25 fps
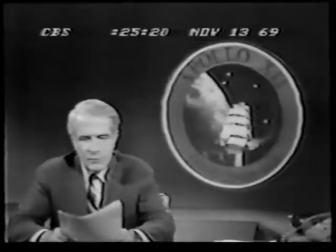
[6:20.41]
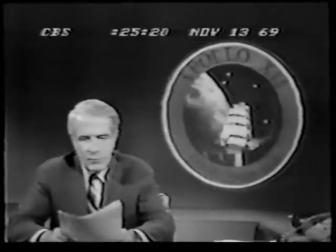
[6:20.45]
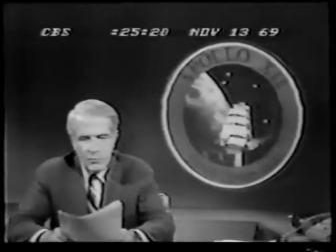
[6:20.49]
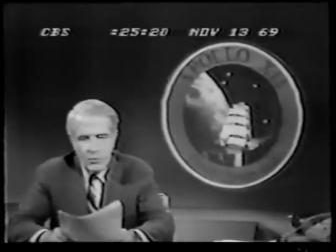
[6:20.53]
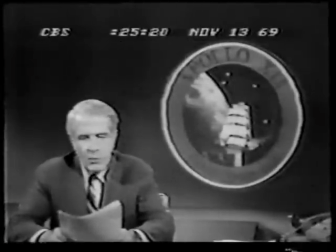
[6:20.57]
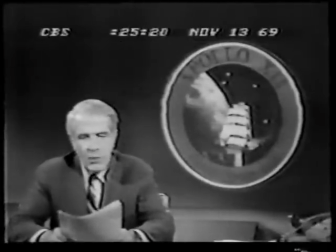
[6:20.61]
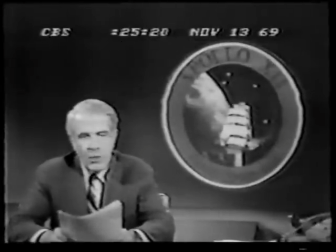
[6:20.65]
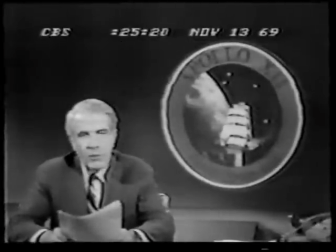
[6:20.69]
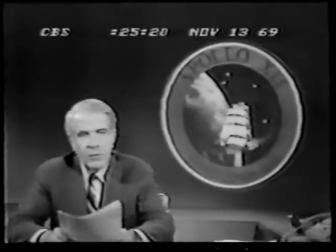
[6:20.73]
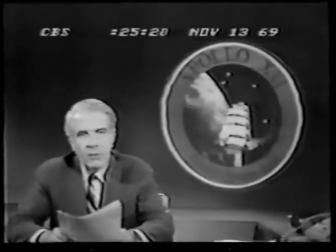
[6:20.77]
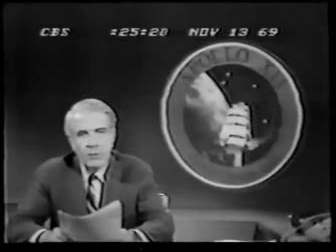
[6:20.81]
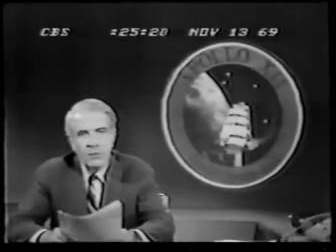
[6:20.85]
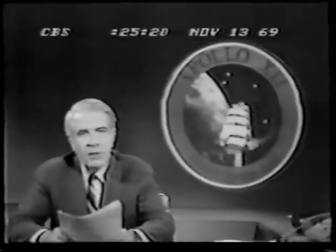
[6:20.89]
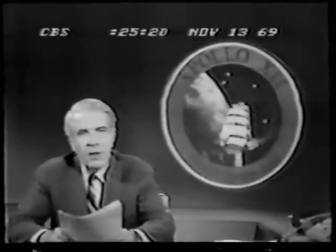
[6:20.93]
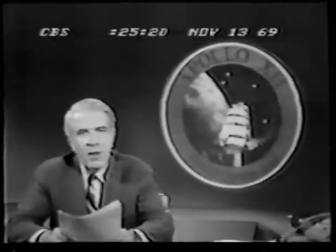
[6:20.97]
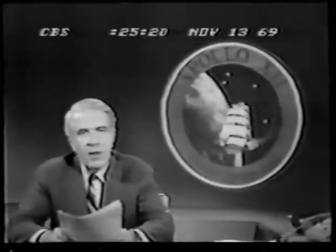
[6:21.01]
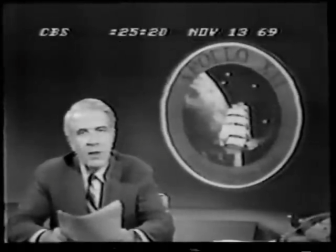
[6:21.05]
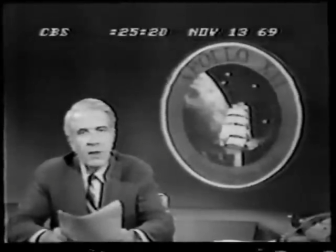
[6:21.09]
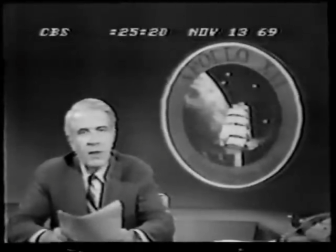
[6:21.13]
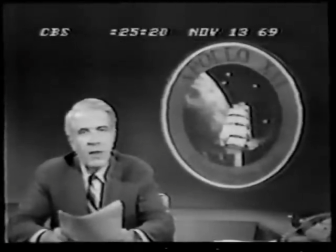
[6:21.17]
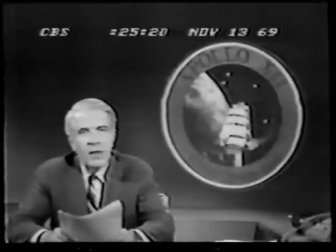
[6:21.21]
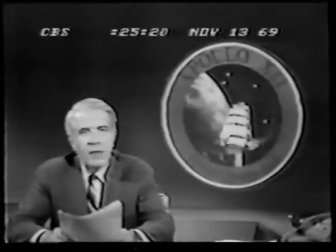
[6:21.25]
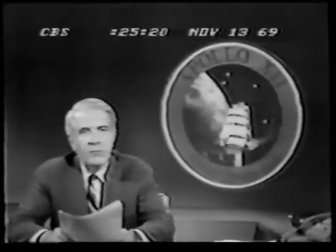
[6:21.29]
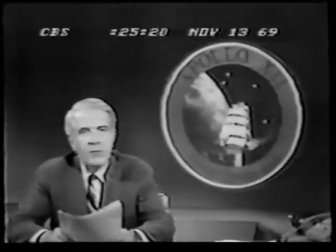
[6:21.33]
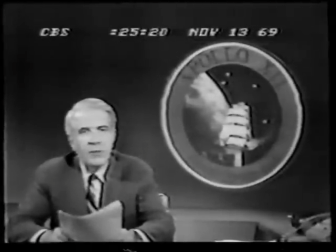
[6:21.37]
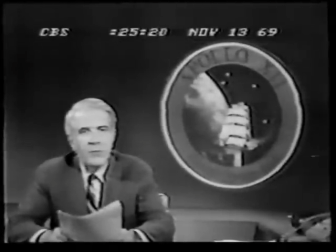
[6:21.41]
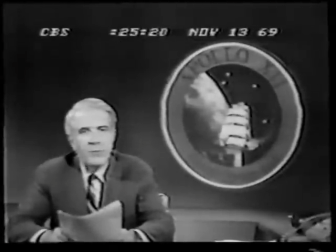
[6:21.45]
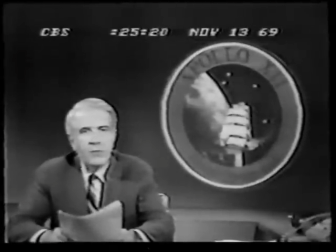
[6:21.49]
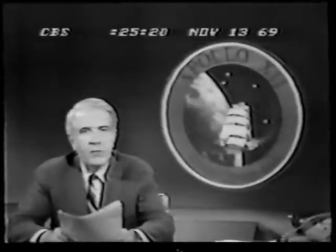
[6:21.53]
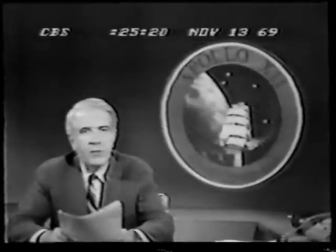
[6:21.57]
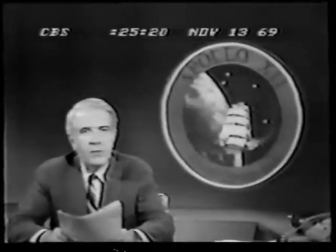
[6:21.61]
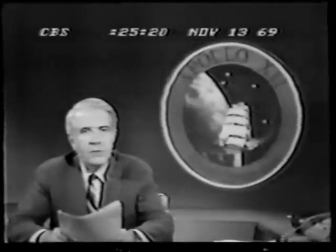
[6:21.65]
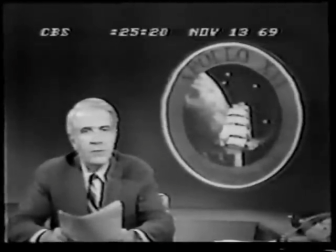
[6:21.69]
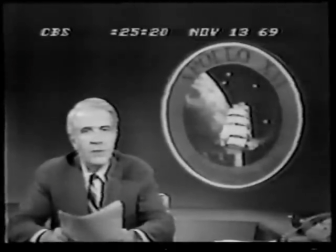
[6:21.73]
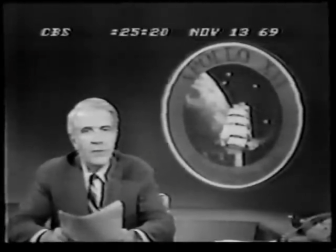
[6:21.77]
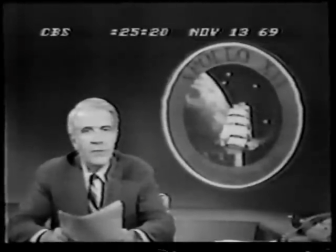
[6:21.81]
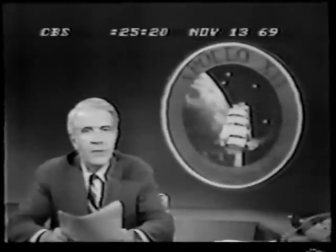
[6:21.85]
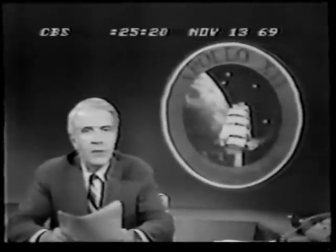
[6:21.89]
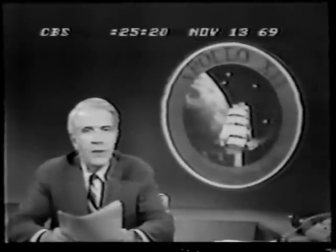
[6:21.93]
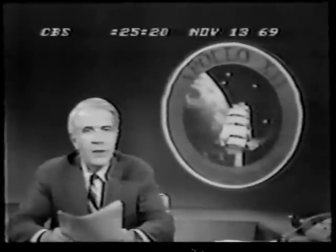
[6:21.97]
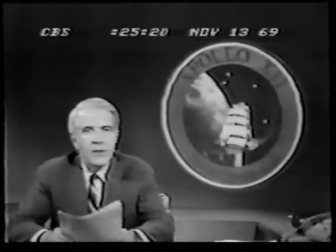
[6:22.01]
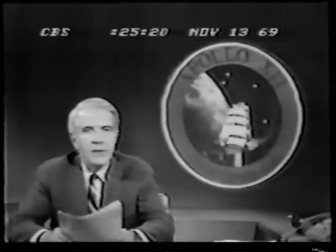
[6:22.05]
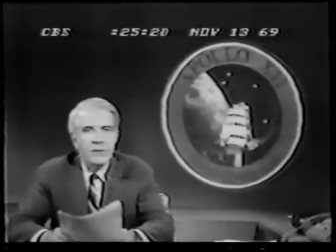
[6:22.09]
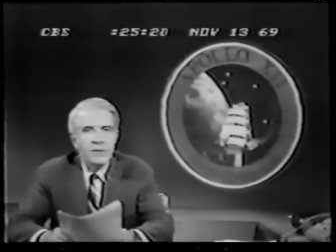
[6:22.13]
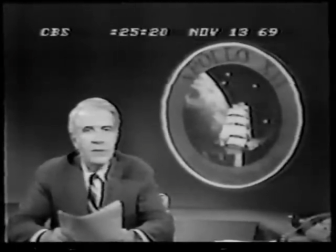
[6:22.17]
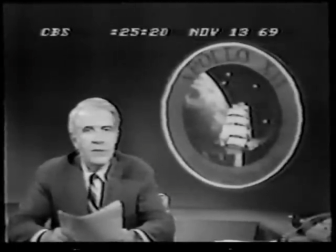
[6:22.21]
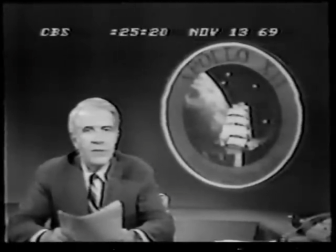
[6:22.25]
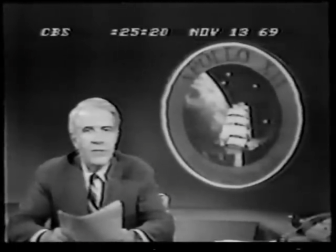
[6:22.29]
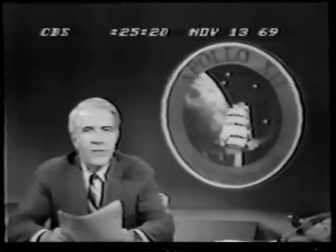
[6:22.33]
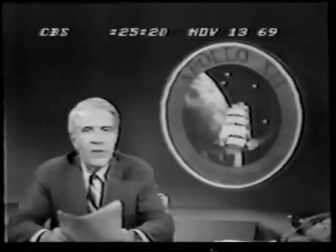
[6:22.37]
Walter Cronkite reports on the
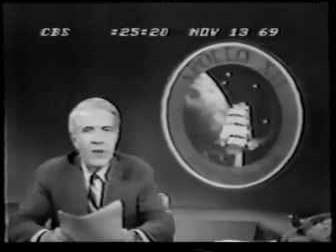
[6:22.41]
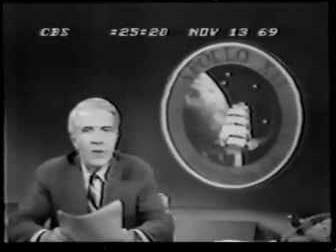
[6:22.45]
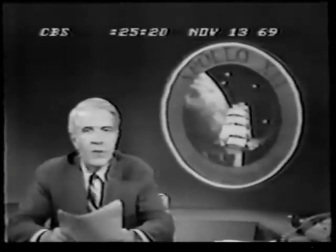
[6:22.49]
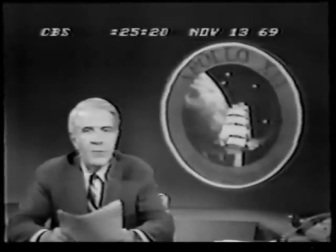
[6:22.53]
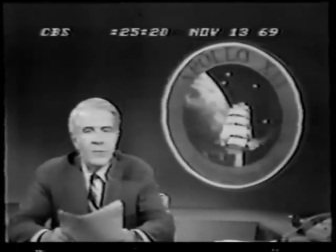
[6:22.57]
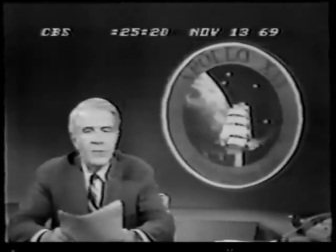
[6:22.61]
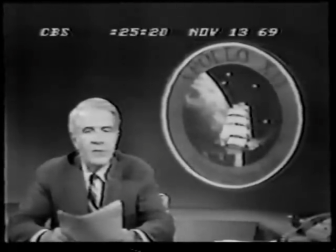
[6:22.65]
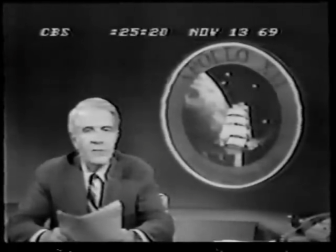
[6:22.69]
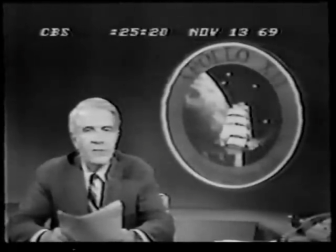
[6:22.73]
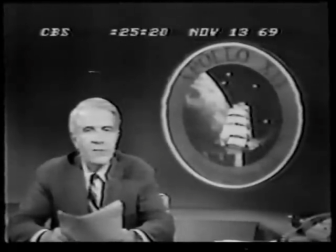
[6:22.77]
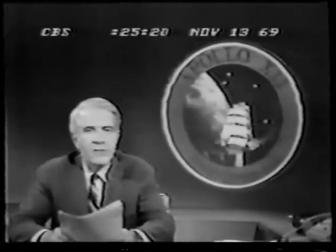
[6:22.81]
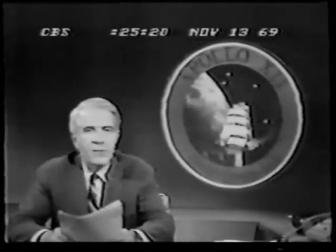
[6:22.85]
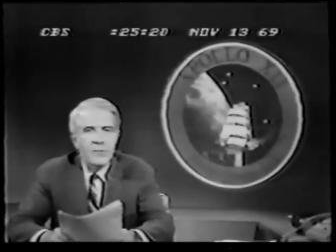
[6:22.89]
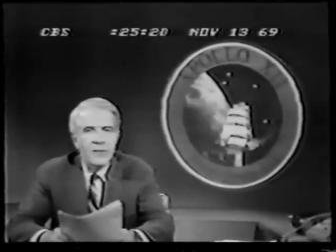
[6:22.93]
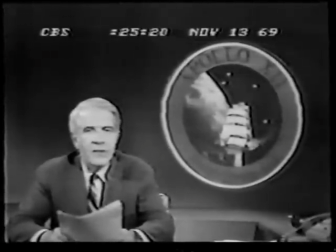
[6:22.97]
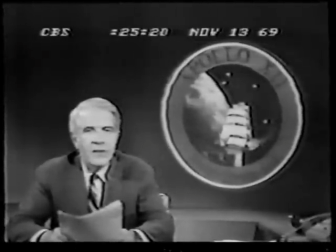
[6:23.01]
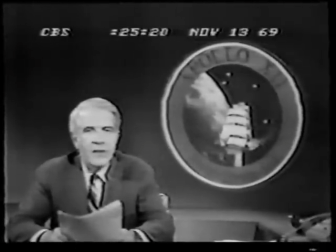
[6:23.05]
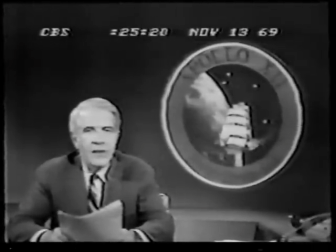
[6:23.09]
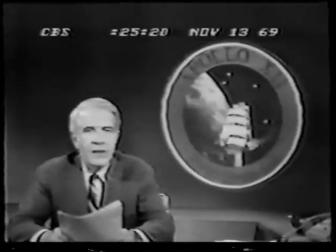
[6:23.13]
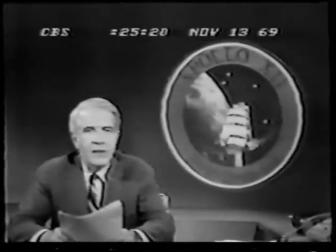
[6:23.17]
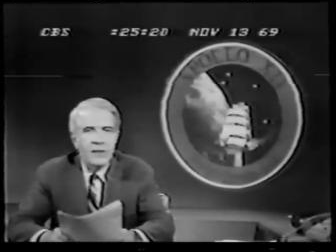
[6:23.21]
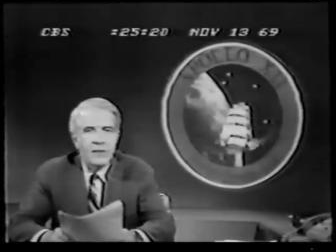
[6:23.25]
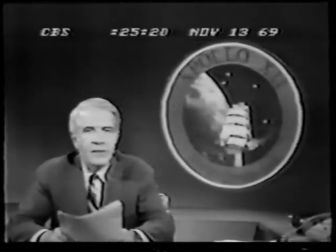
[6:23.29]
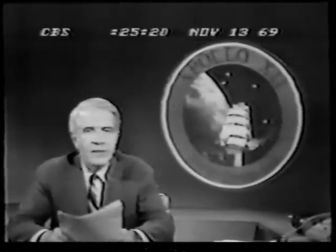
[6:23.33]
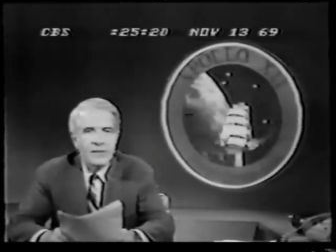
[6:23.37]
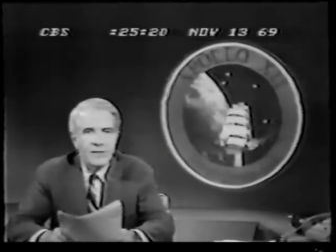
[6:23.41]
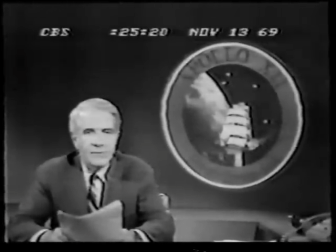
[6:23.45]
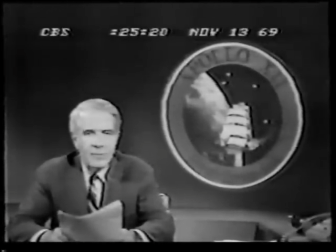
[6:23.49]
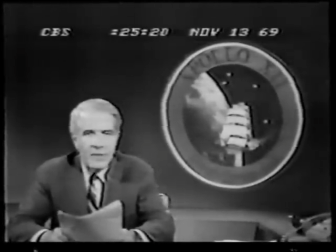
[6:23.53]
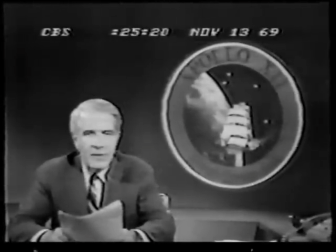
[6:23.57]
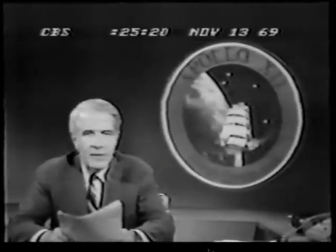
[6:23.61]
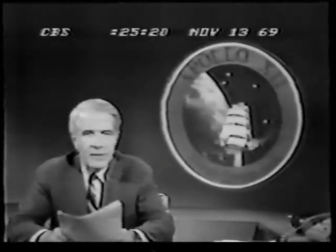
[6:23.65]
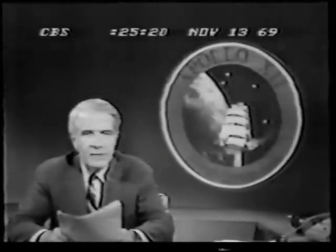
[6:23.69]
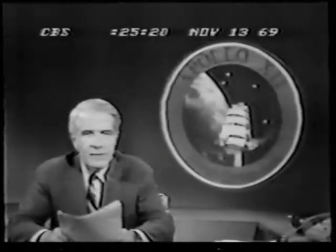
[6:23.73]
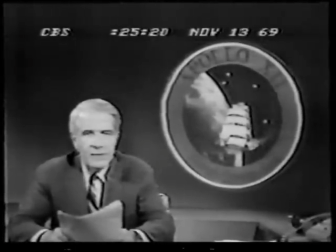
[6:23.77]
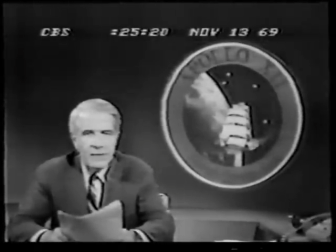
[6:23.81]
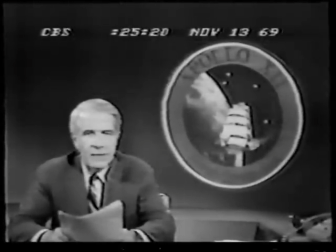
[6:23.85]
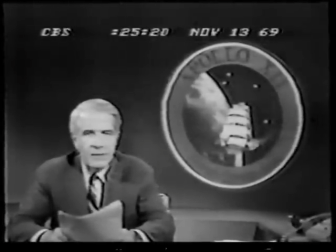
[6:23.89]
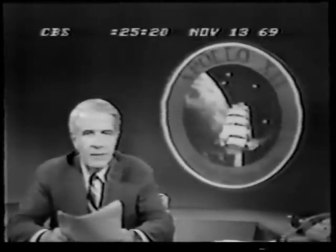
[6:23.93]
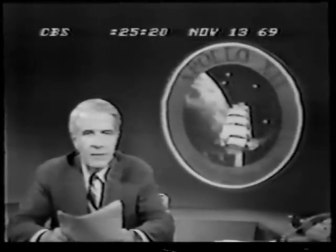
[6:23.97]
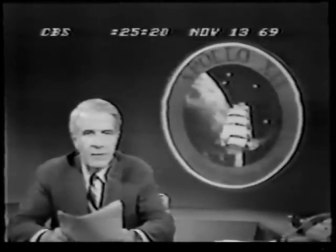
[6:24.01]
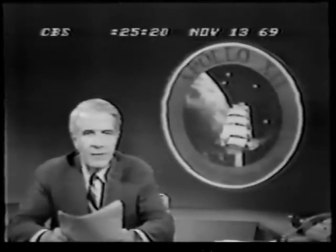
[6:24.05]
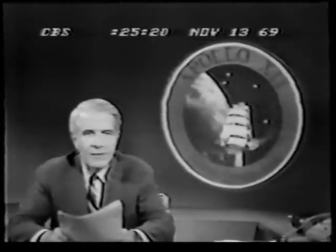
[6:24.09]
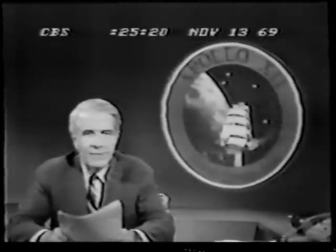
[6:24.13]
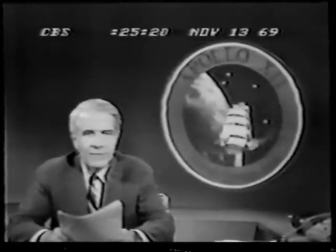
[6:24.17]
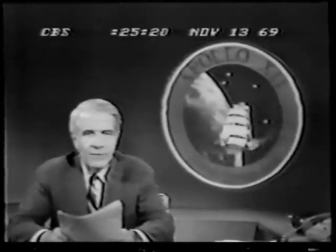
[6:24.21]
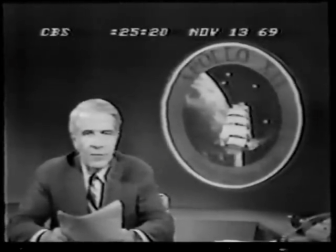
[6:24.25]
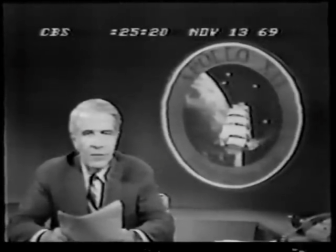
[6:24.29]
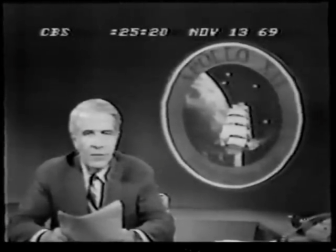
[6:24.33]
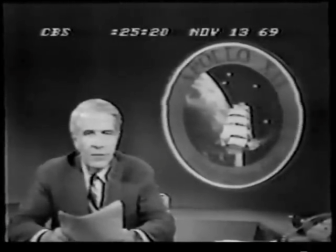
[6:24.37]
latest developments from the Kennedy Space Center
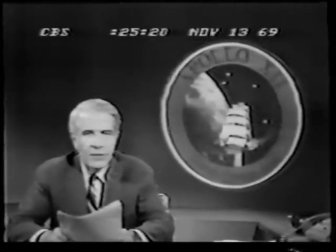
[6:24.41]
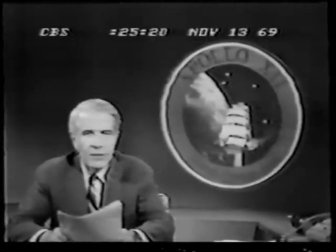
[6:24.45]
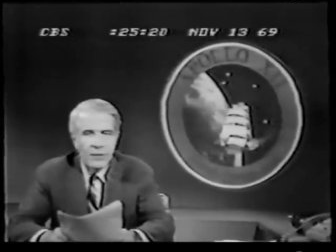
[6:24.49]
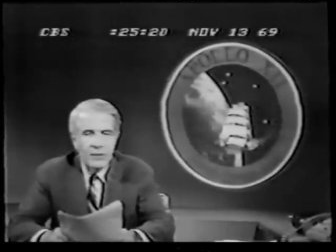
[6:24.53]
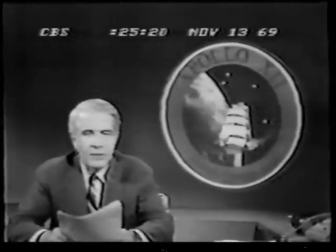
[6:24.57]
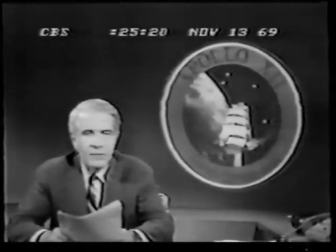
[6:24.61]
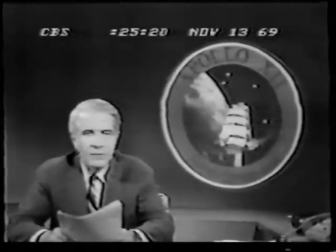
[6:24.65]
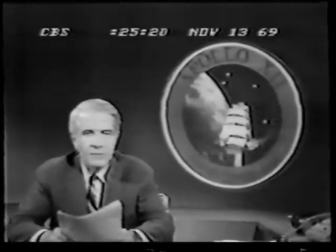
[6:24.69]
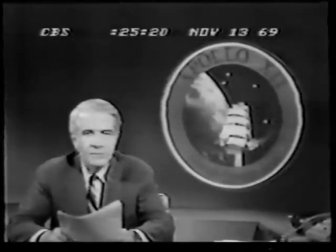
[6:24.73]
in Florida.